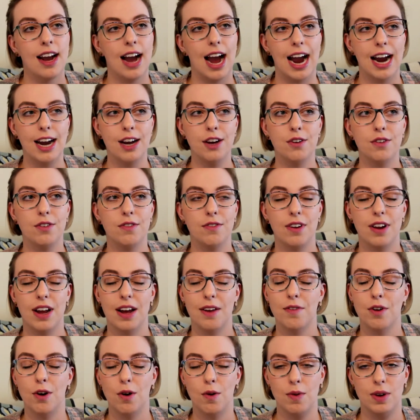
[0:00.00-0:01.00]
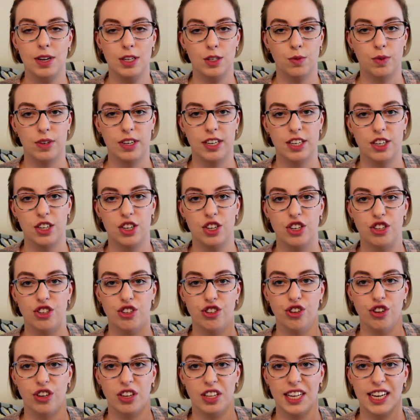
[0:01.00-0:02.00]
I have always wanted to
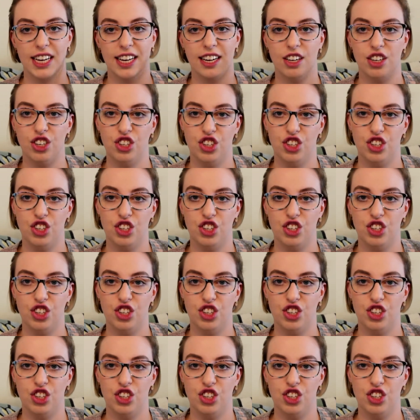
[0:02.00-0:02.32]
just look like